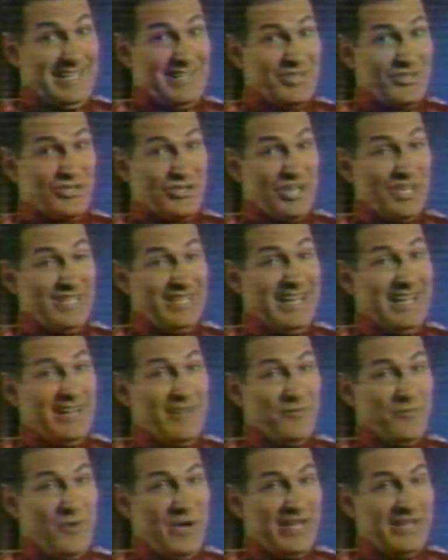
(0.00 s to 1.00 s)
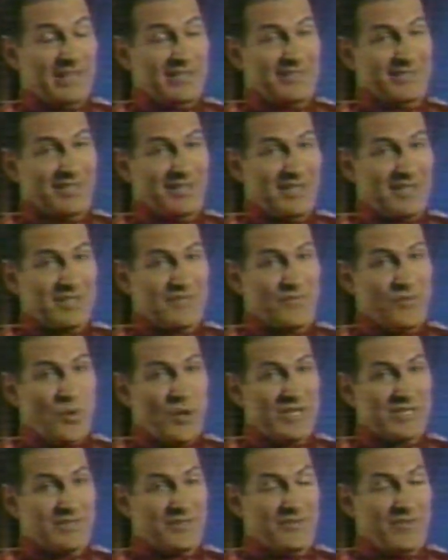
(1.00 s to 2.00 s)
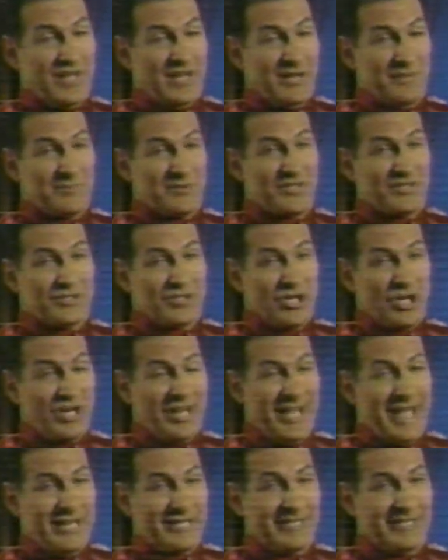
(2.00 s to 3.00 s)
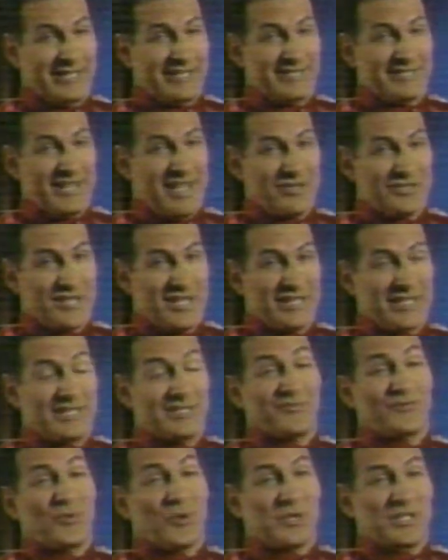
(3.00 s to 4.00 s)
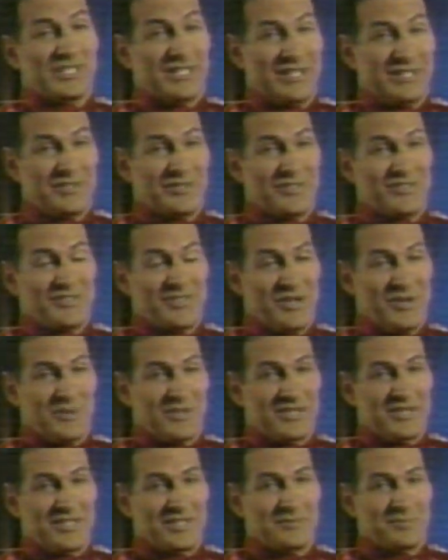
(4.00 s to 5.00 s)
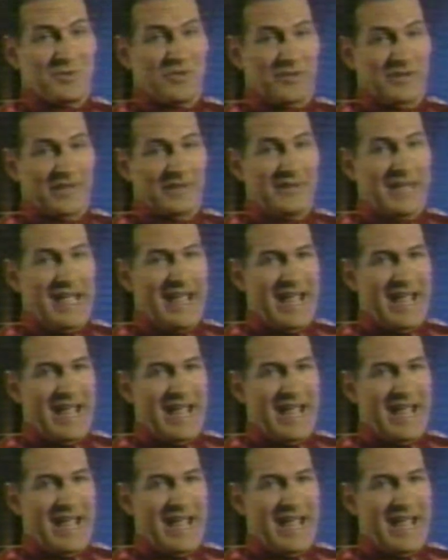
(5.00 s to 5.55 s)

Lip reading: Shouldn't he have waited until his voice developed to start acting? Sounds like he's 14 years old in this movie.